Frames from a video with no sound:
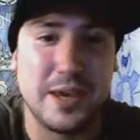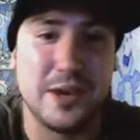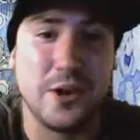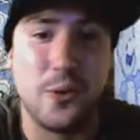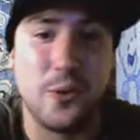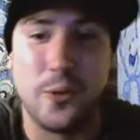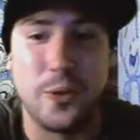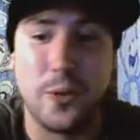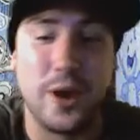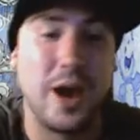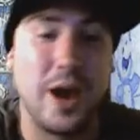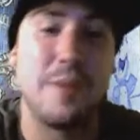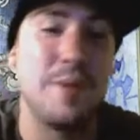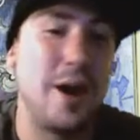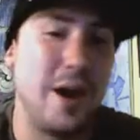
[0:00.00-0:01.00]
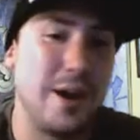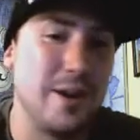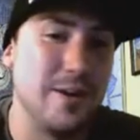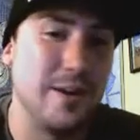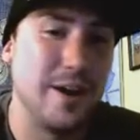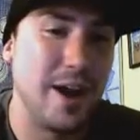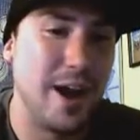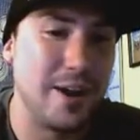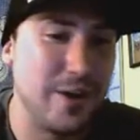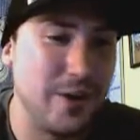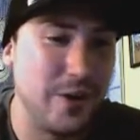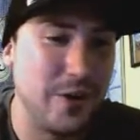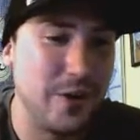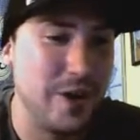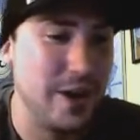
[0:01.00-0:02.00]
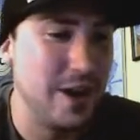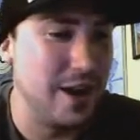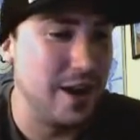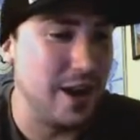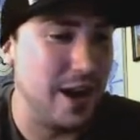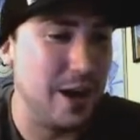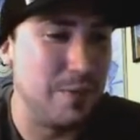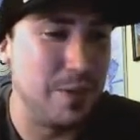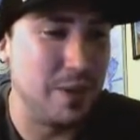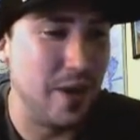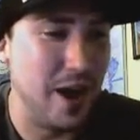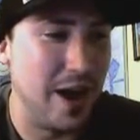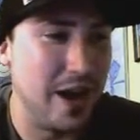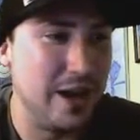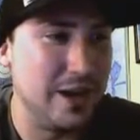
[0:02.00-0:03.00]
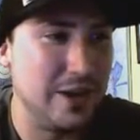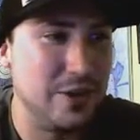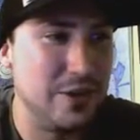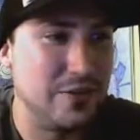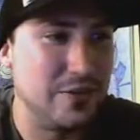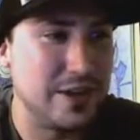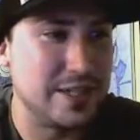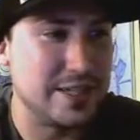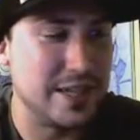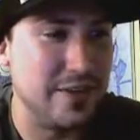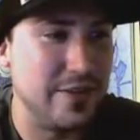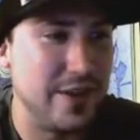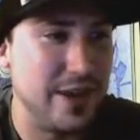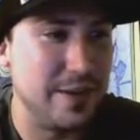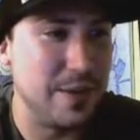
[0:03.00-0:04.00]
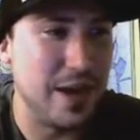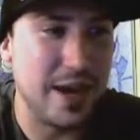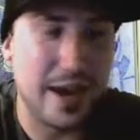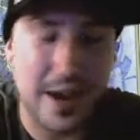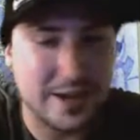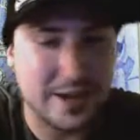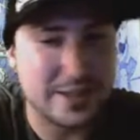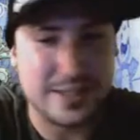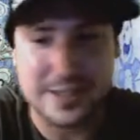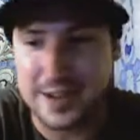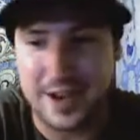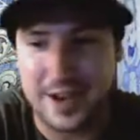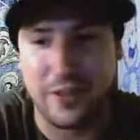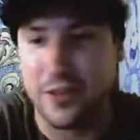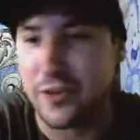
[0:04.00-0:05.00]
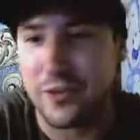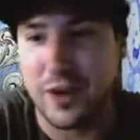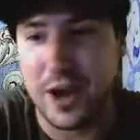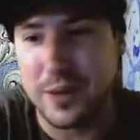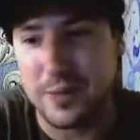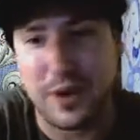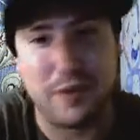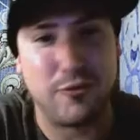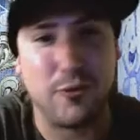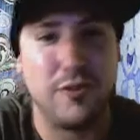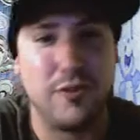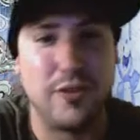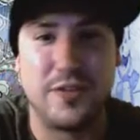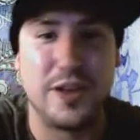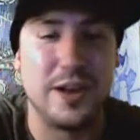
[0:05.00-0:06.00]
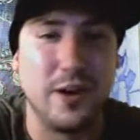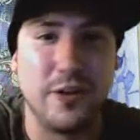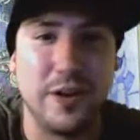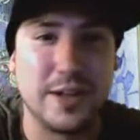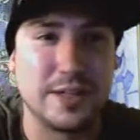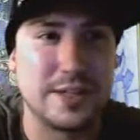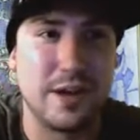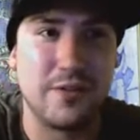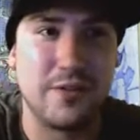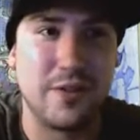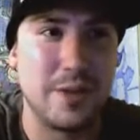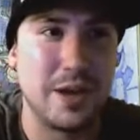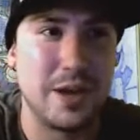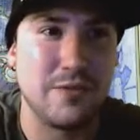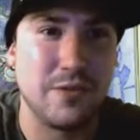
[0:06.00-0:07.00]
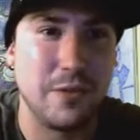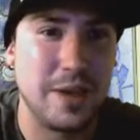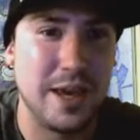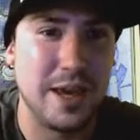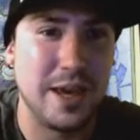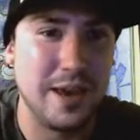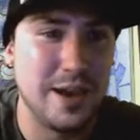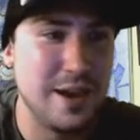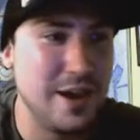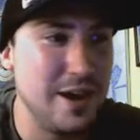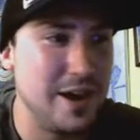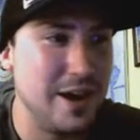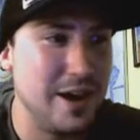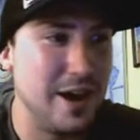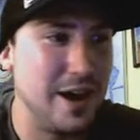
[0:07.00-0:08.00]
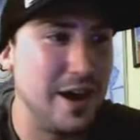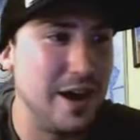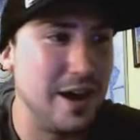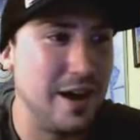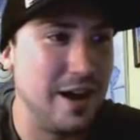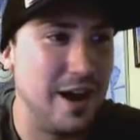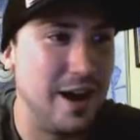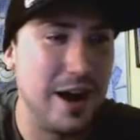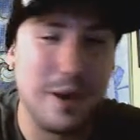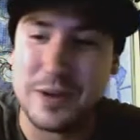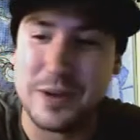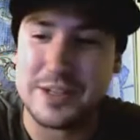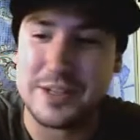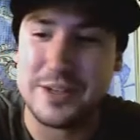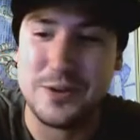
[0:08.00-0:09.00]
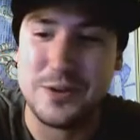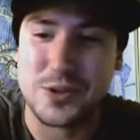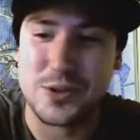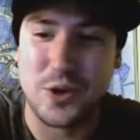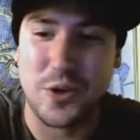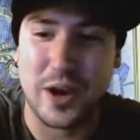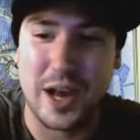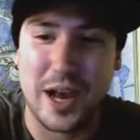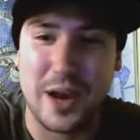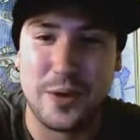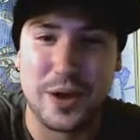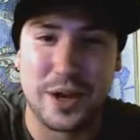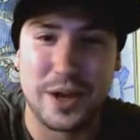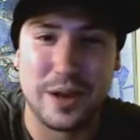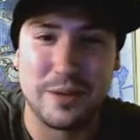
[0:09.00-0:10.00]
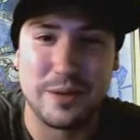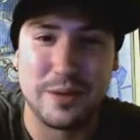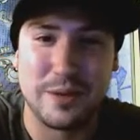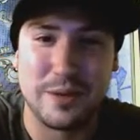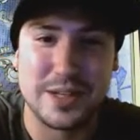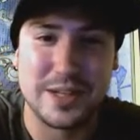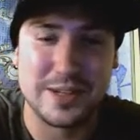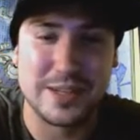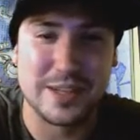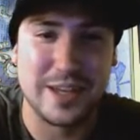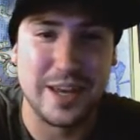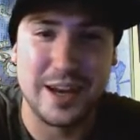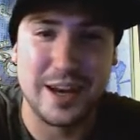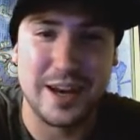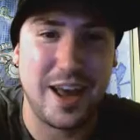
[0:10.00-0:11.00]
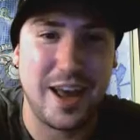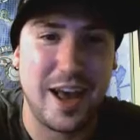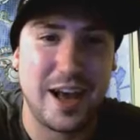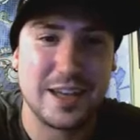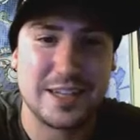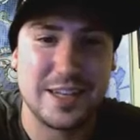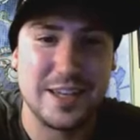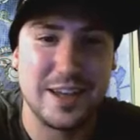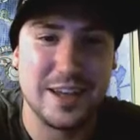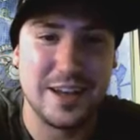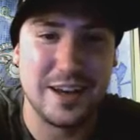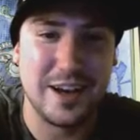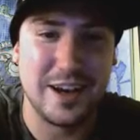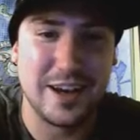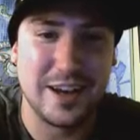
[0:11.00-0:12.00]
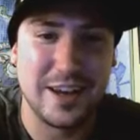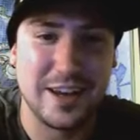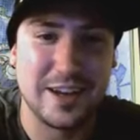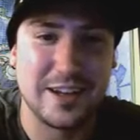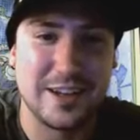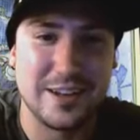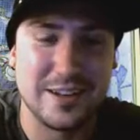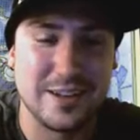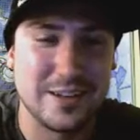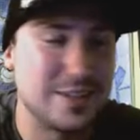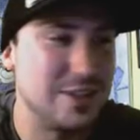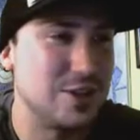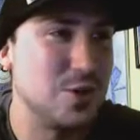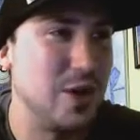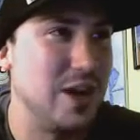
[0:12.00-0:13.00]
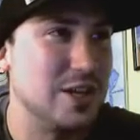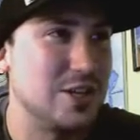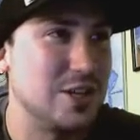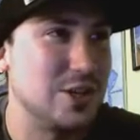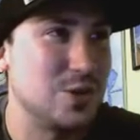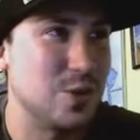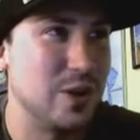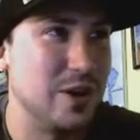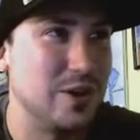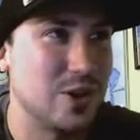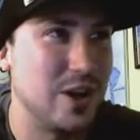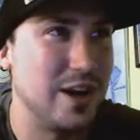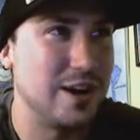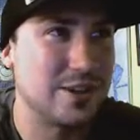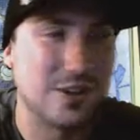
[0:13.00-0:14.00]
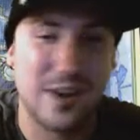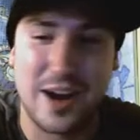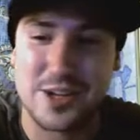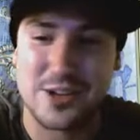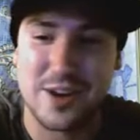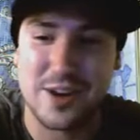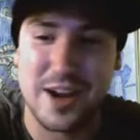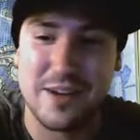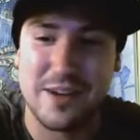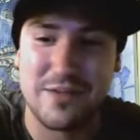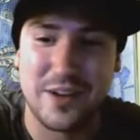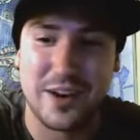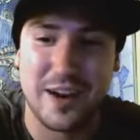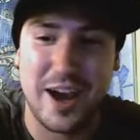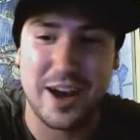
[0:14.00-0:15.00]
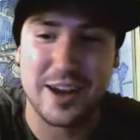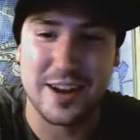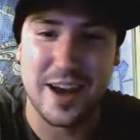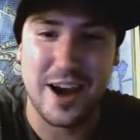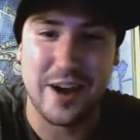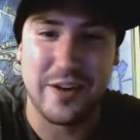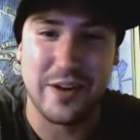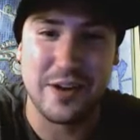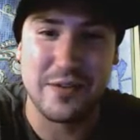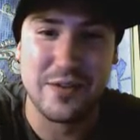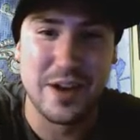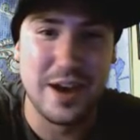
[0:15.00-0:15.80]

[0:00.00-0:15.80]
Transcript: when I'm out here in Idaho, I'd be lying to you if I said that, man, I love riding my 450 and all that stuff. I mean, for me, I'm a two-stroke guy when it comes to just getting nasty and getting in situations where you're trying to scratch your head and figure out how to get out of.